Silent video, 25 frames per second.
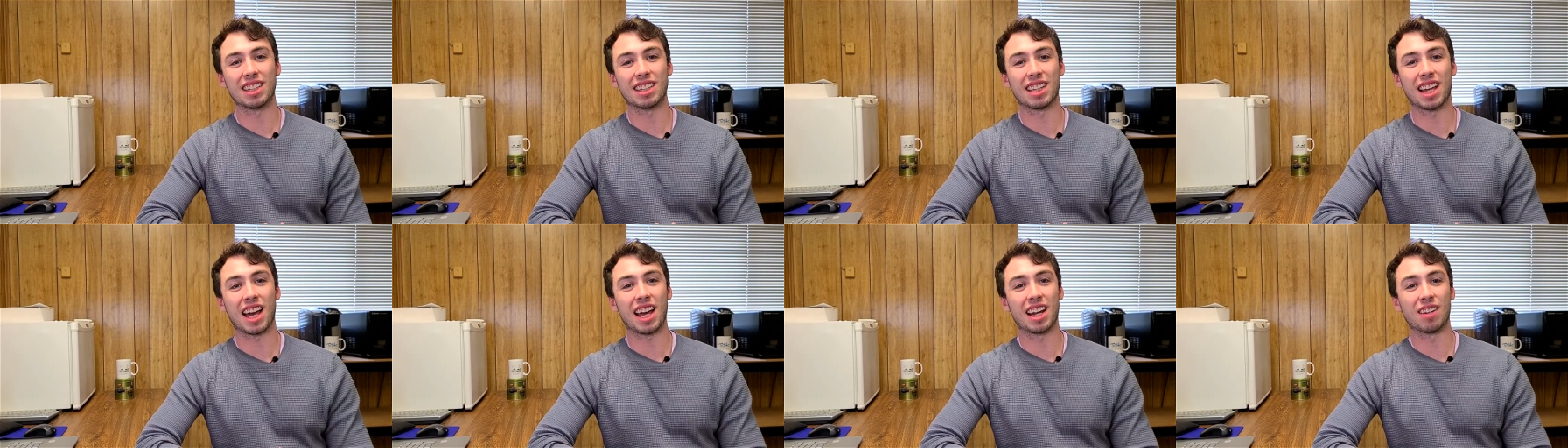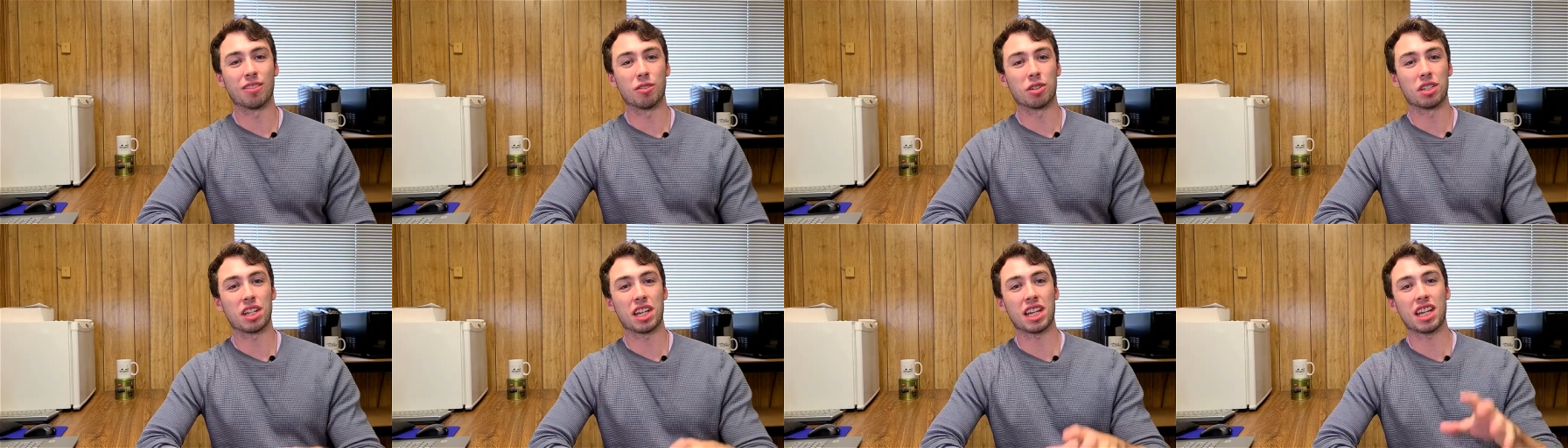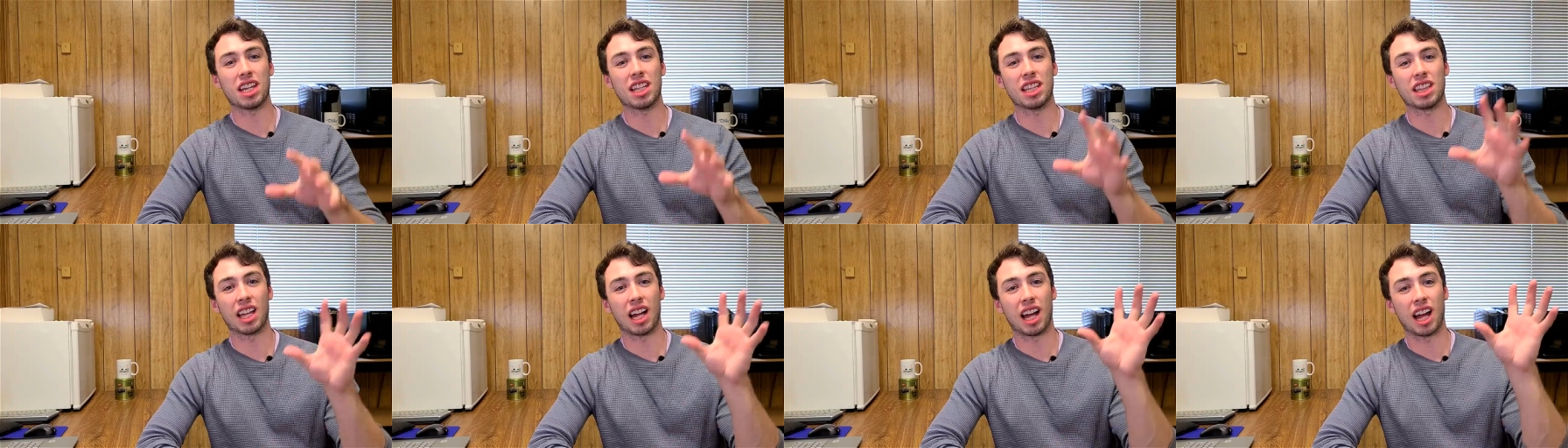that. We're
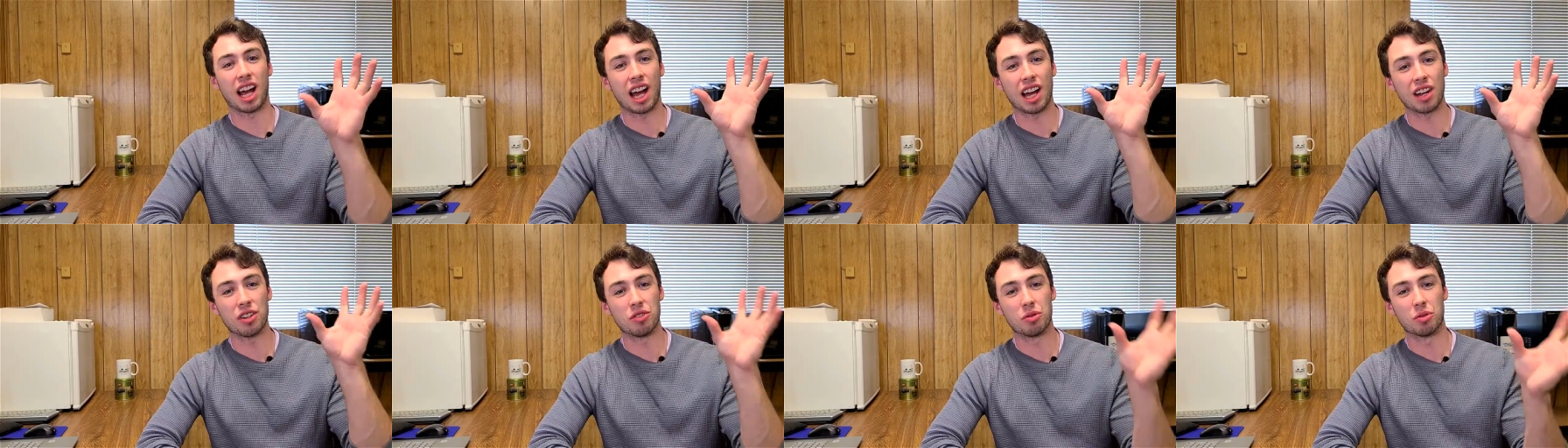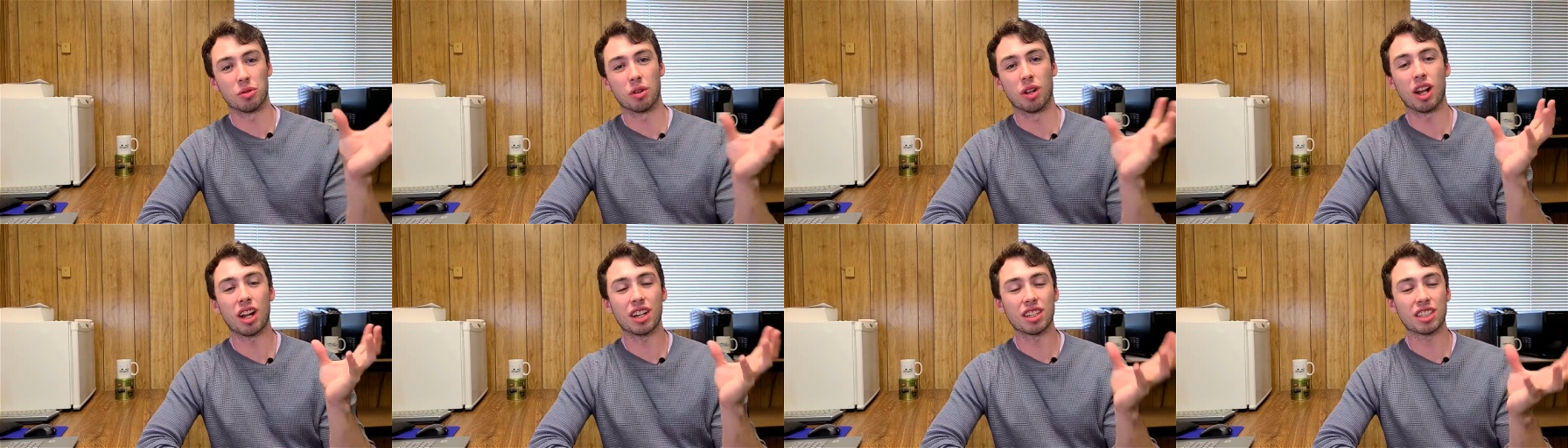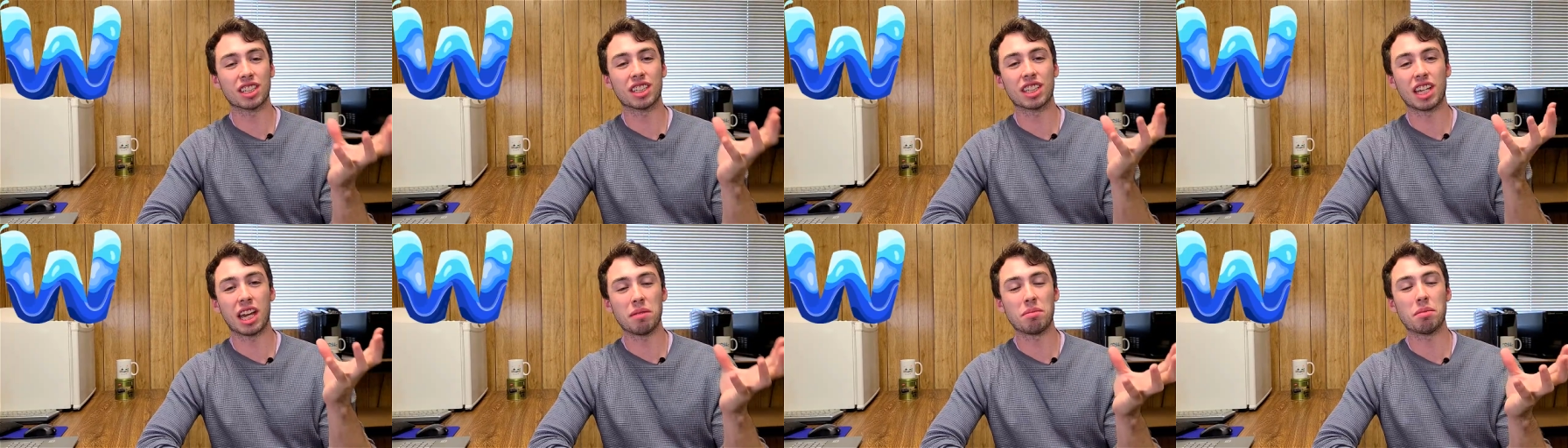taking the
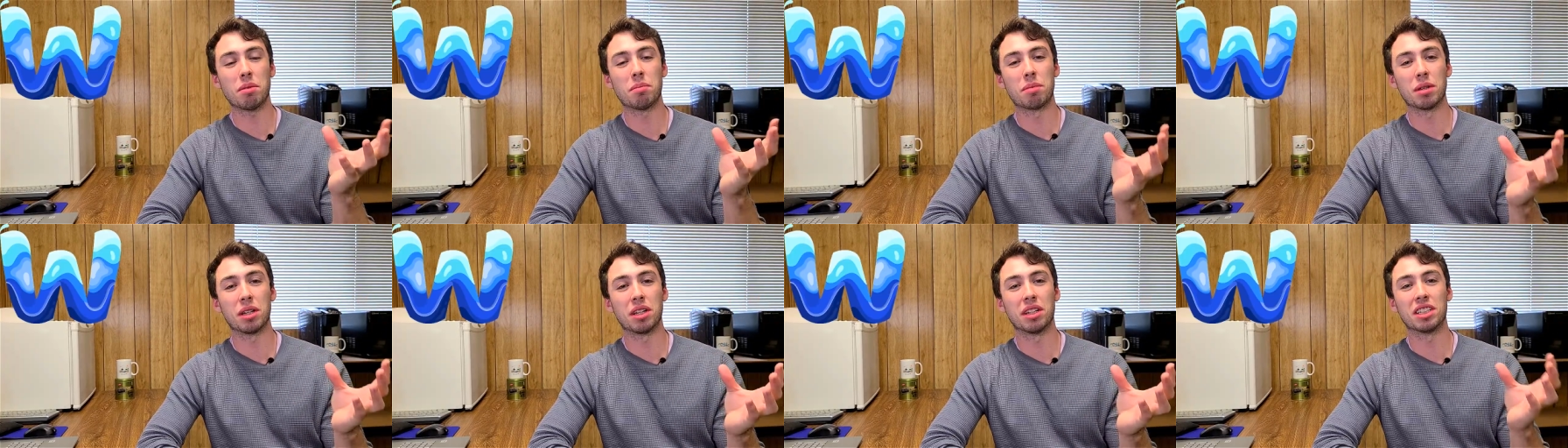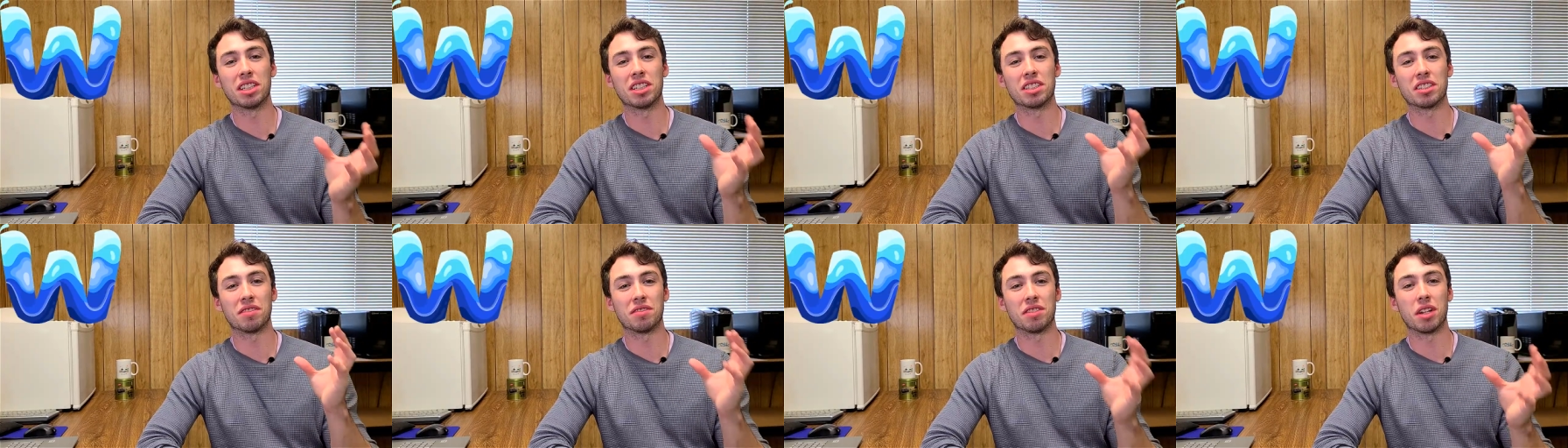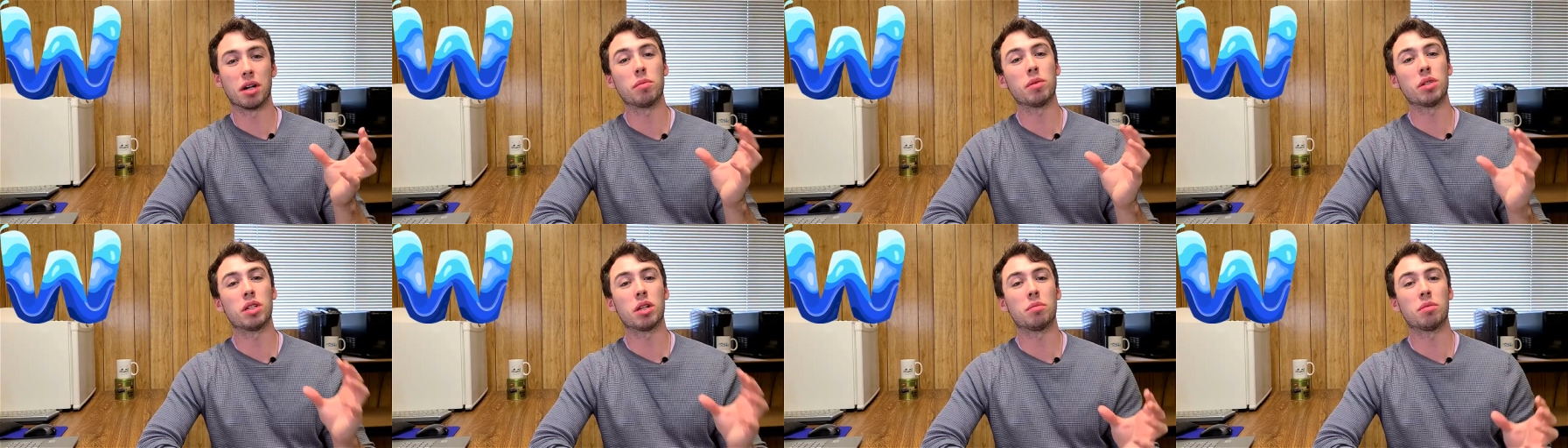hydrologic capabilities of
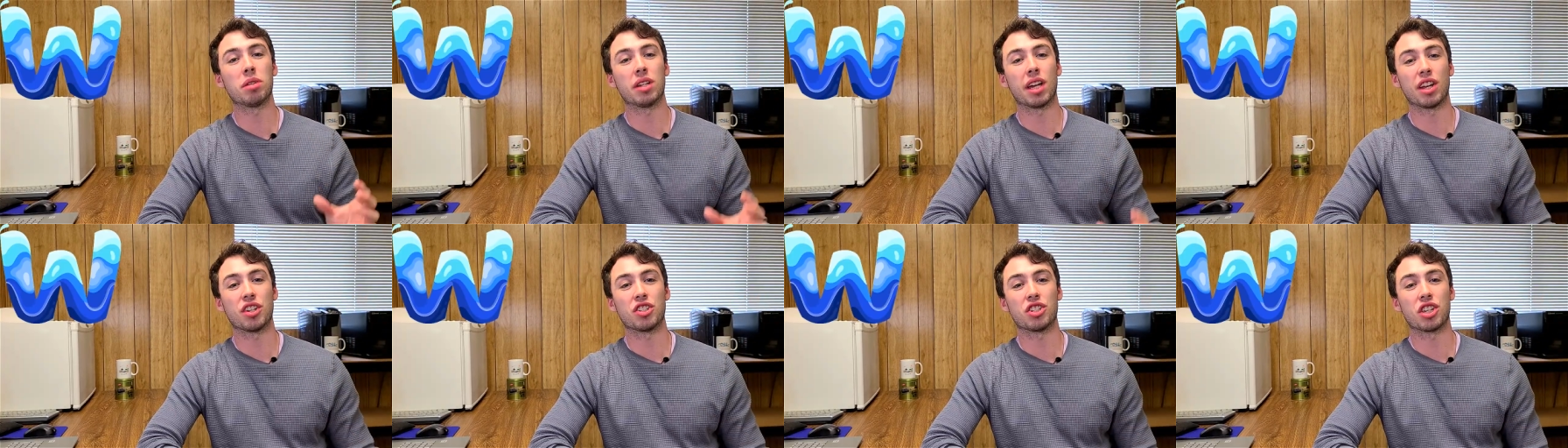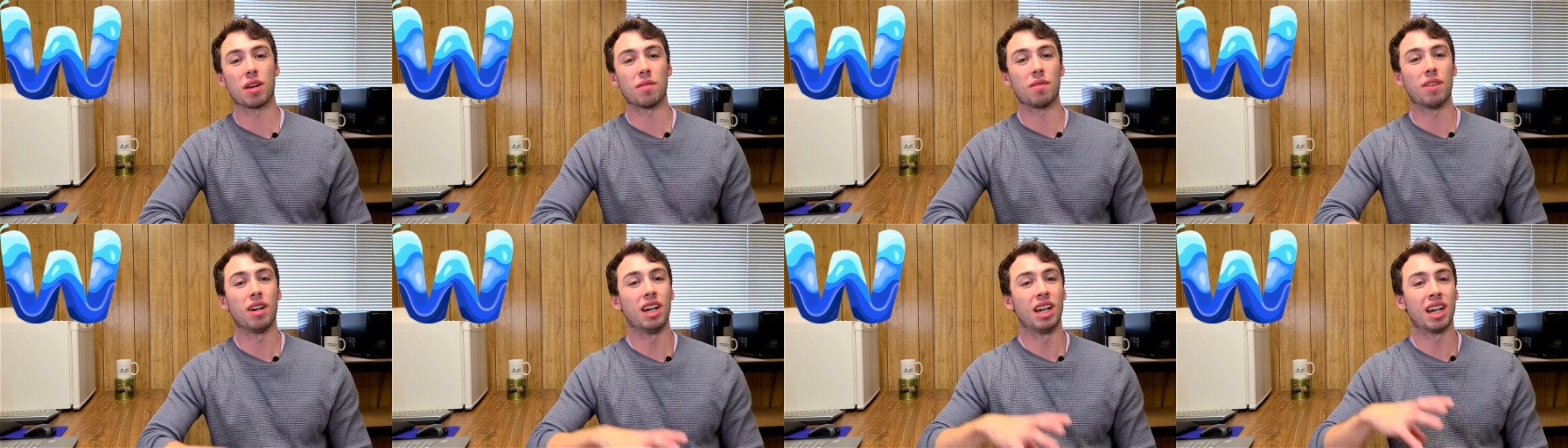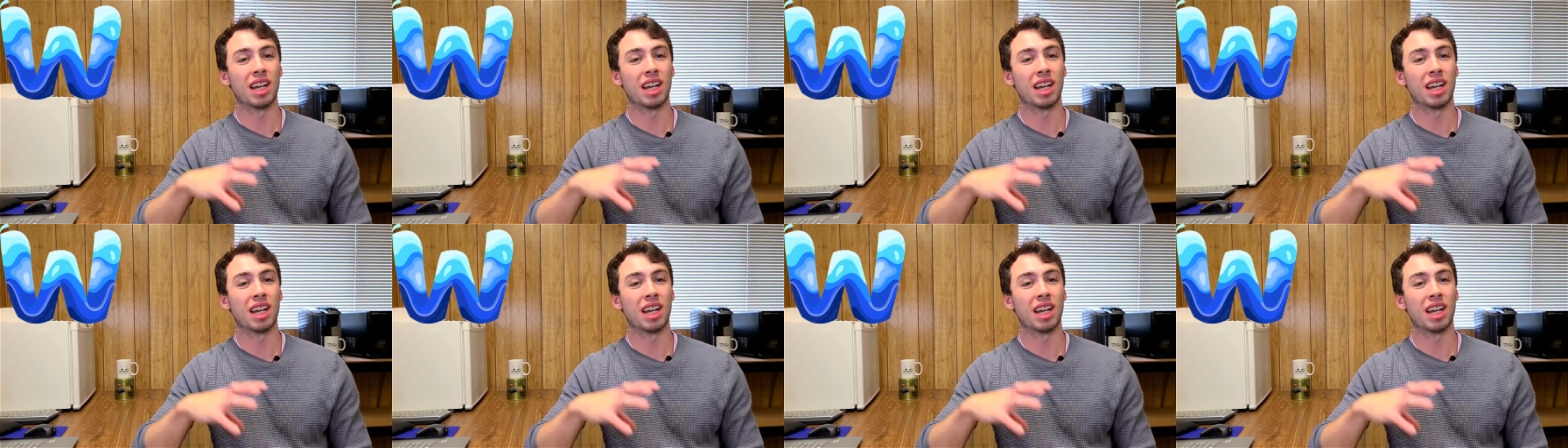WWHM,